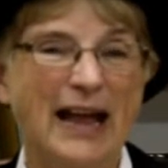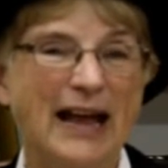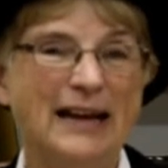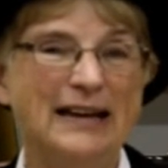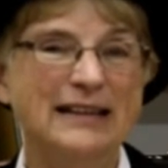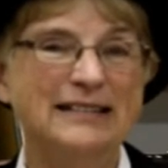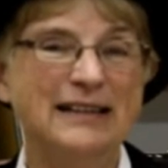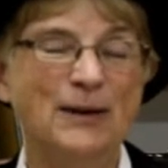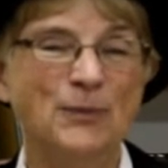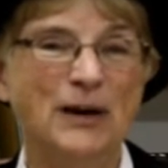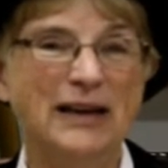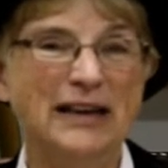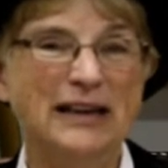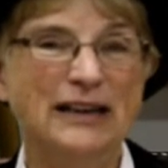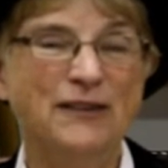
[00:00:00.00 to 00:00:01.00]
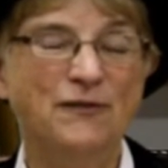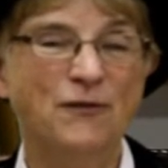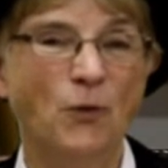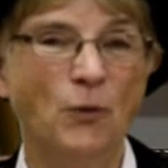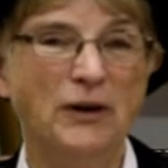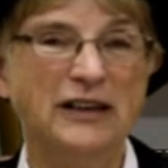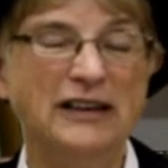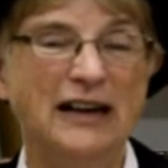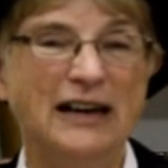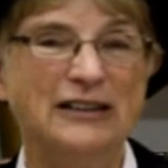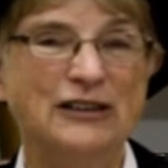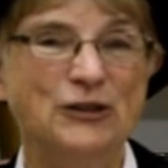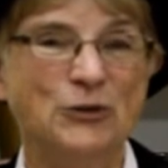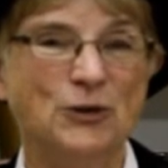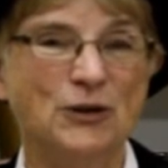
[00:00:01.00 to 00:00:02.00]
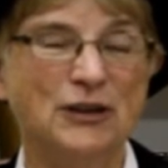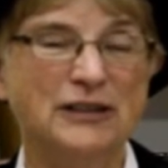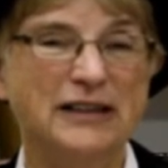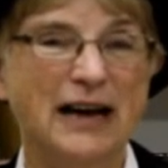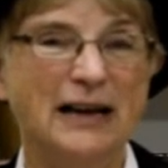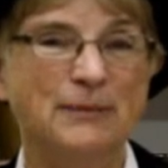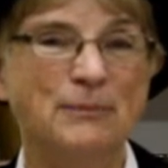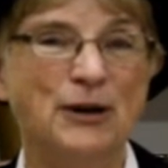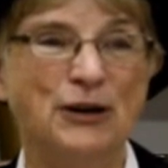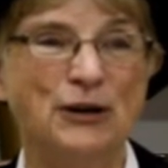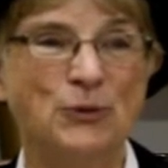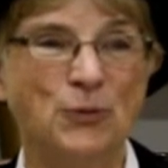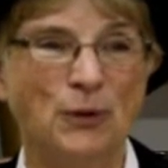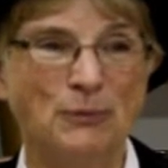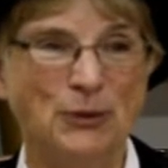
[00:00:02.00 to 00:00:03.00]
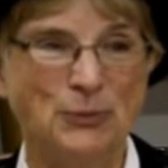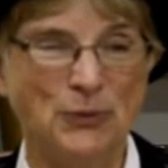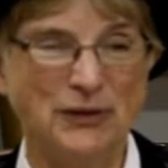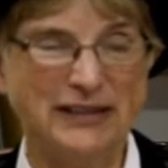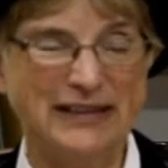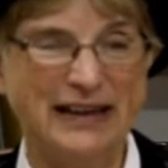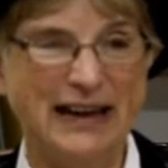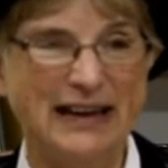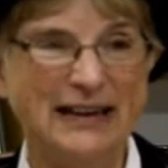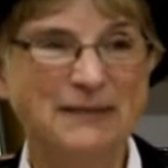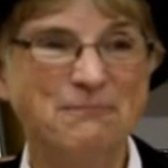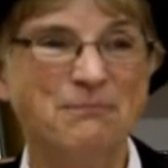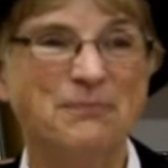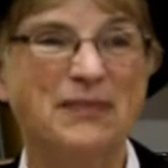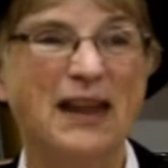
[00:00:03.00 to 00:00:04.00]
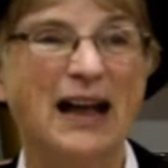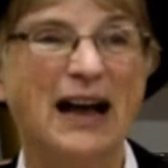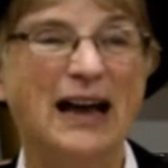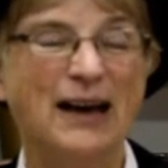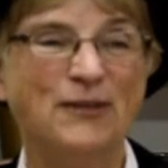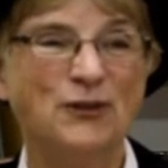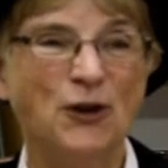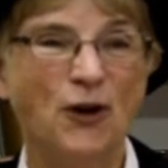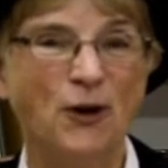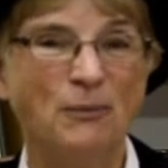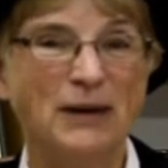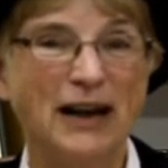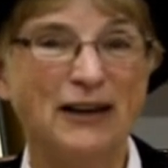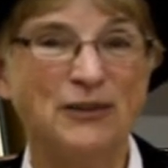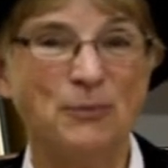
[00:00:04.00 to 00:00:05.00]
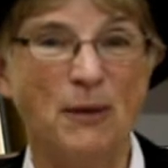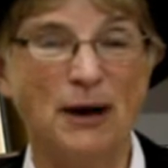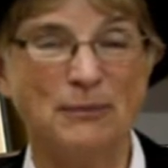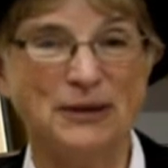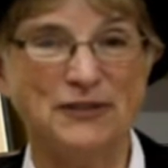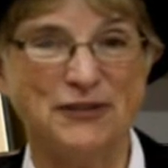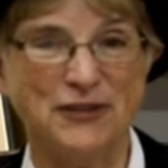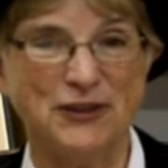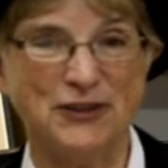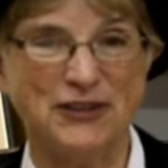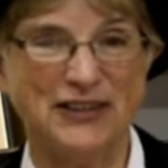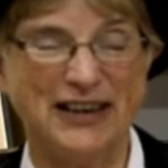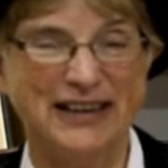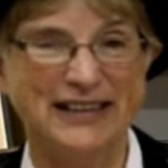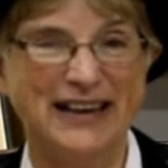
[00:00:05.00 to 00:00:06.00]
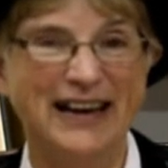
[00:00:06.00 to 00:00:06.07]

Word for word: And I said what any 49 year old unmarried woman would say I have to go home and ask Mama first.